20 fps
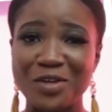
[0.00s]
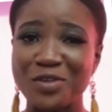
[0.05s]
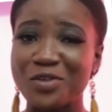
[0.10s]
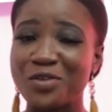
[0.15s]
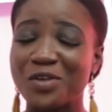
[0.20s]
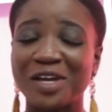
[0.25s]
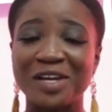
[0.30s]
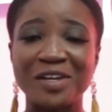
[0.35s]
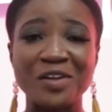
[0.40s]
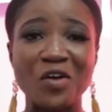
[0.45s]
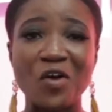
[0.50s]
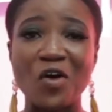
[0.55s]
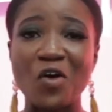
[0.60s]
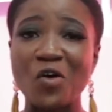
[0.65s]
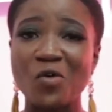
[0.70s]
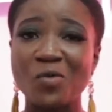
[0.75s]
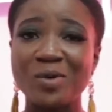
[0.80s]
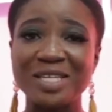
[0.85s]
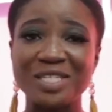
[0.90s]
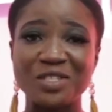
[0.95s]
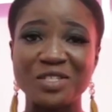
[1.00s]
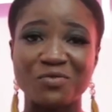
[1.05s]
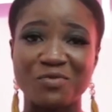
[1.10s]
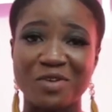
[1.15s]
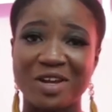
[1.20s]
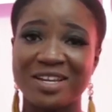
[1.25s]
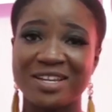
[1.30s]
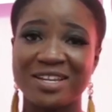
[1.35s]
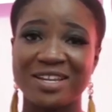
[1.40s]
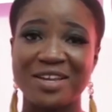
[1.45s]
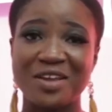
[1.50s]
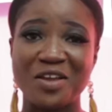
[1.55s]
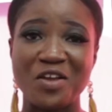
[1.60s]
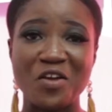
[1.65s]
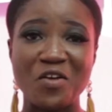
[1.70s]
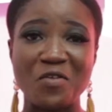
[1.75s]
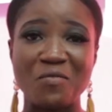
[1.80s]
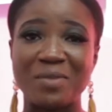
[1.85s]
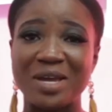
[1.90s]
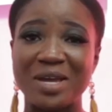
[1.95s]
You can always run,
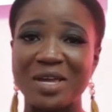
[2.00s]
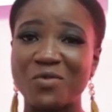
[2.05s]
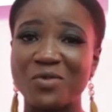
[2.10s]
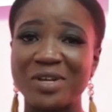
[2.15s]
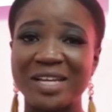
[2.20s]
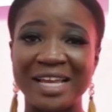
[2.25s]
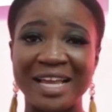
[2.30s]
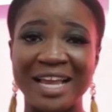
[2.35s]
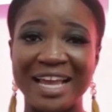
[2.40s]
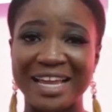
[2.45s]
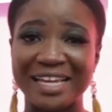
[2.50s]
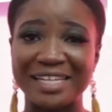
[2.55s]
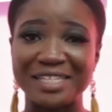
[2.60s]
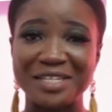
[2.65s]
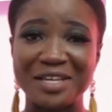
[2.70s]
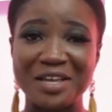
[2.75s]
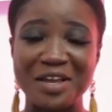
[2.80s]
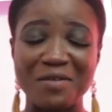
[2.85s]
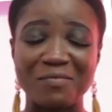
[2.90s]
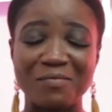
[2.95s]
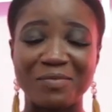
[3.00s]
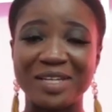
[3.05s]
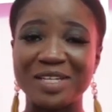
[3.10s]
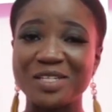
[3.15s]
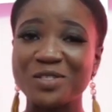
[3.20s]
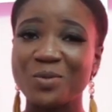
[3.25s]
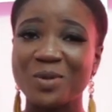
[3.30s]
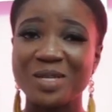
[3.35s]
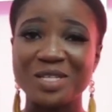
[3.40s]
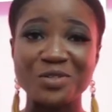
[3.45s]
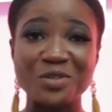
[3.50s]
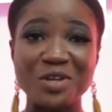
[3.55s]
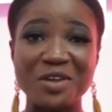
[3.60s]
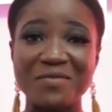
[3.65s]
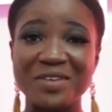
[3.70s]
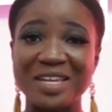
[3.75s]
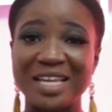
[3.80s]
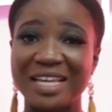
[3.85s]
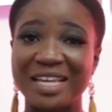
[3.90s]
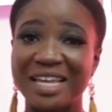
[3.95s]
but you wouldn't hide. But this one is not
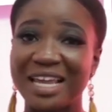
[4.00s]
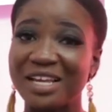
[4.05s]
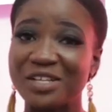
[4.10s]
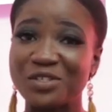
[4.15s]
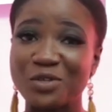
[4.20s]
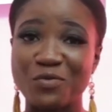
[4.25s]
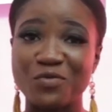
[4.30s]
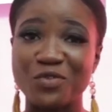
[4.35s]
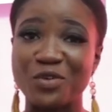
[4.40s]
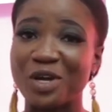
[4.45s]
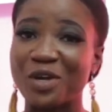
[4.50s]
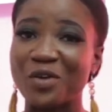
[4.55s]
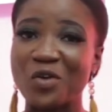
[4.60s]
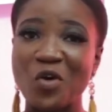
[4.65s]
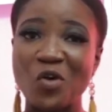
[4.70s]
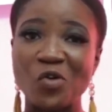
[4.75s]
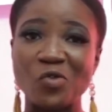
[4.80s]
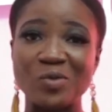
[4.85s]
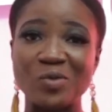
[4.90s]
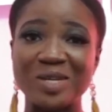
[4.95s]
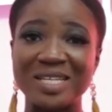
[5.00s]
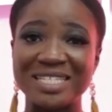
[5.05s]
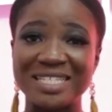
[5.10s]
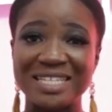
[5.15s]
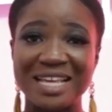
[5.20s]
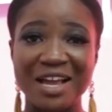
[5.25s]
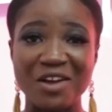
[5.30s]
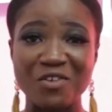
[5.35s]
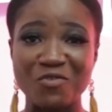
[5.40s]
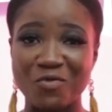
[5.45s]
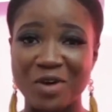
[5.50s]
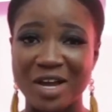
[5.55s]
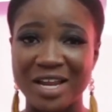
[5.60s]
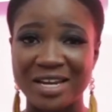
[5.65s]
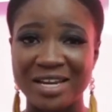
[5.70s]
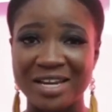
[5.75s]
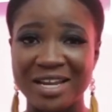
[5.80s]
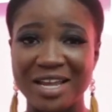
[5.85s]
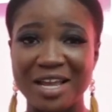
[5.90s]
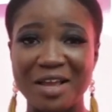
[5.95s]
even a case of you can always
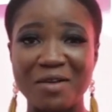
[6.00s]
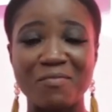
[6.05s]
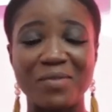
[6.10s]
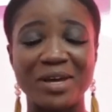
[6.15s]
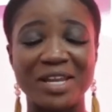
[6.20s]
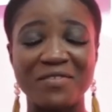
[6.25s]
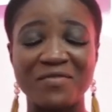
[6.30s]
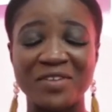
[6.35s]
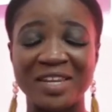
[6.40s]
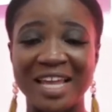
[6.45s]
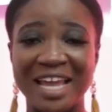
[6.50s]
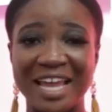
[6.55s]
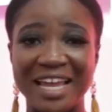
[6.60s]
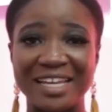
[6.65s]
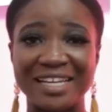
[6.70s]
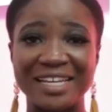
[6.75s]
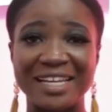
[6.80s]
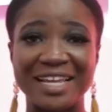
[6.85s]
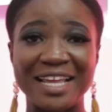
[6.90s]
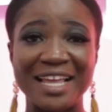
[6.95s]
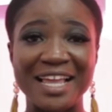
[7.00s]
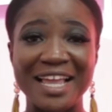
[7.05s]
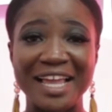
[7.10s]
run, but even hide.